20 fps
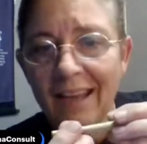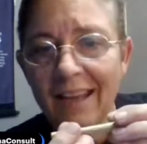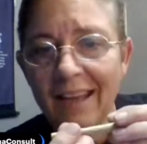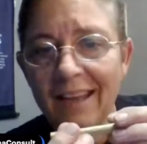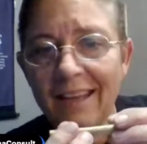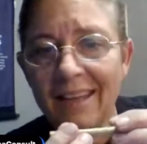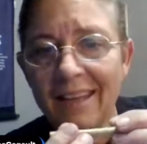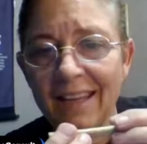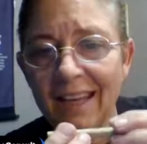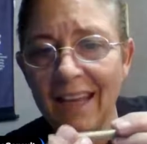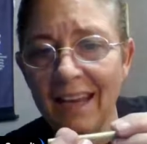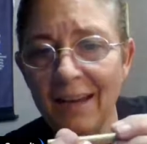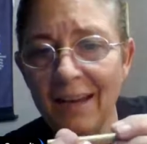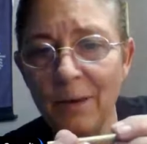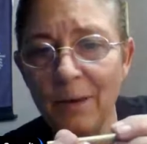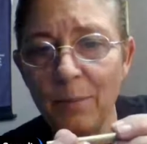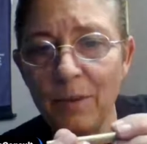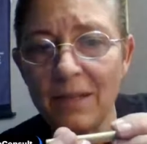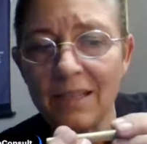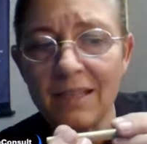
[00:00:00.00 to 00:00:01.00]
in the
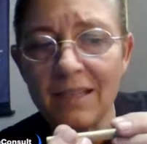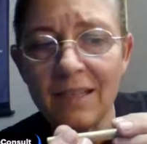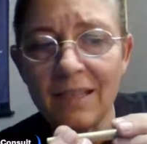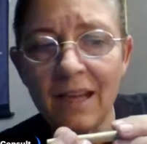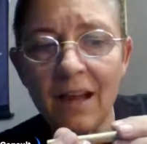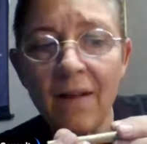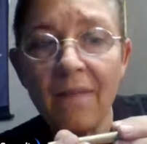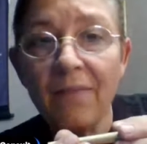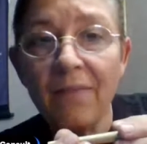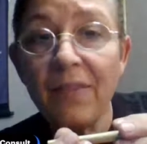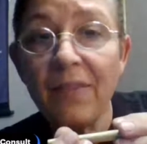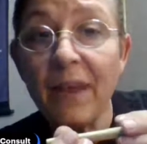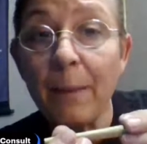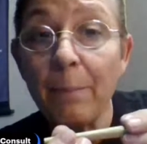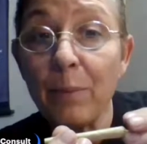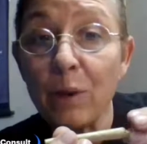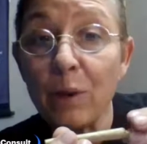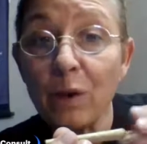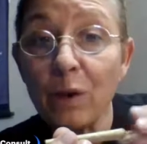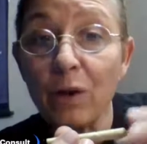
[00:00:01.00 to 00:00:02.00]
cannabis
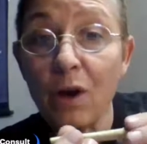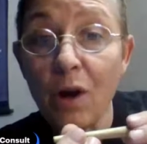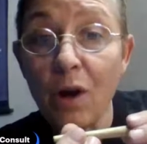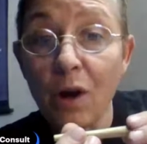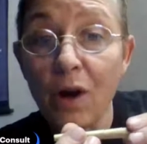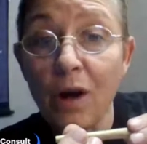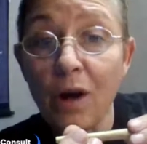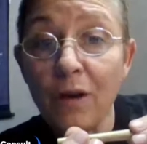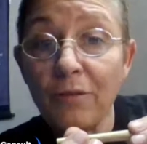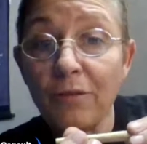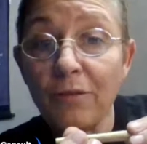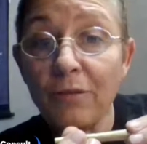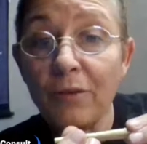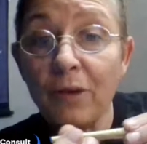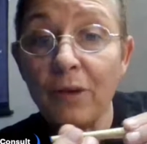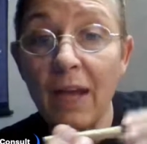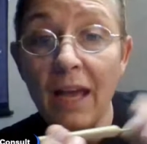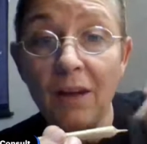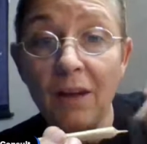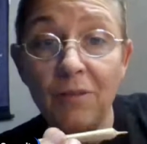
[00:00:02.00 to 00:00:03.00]
that burn off
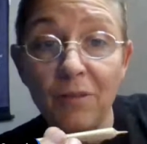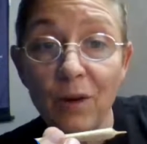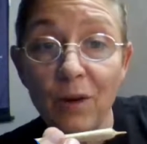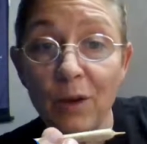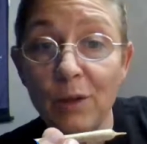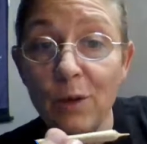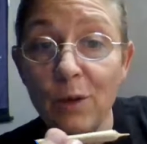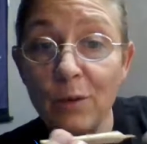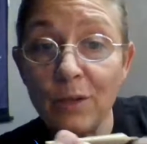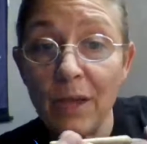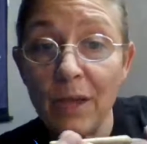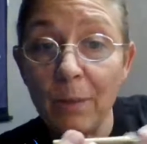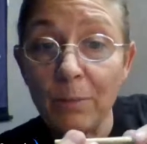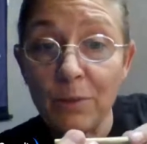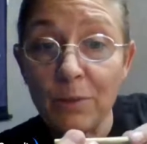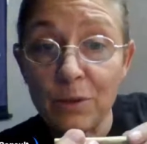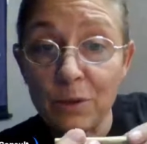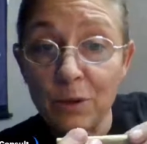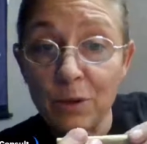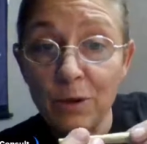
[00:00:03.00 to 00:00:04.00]
at a very low
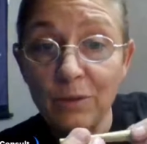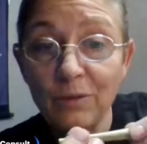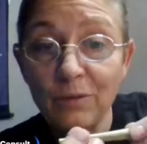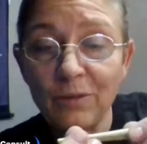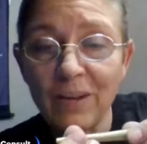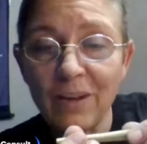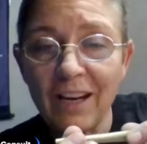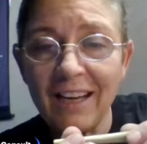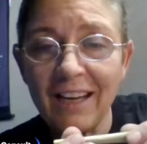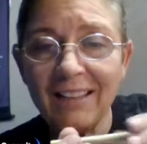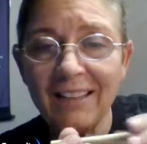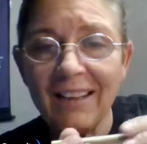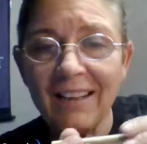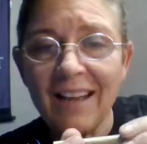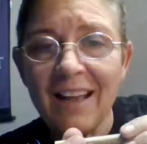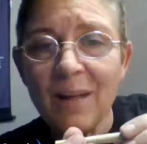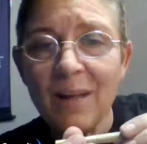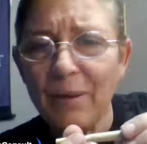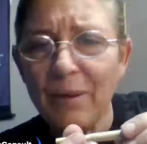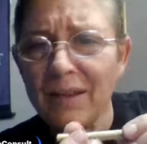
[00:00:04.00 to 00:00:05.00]
temperature, right?
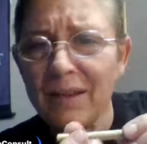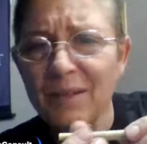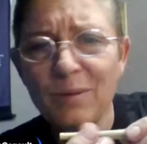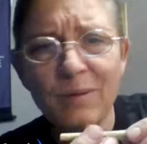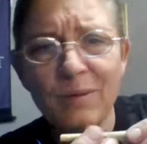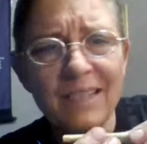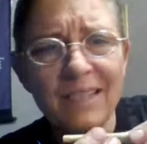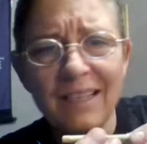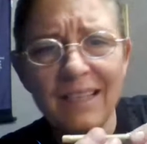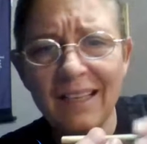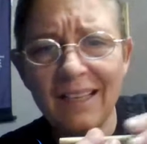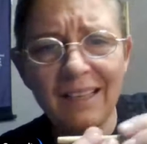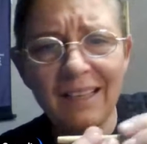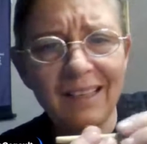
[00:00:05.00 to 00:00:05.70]
Because once it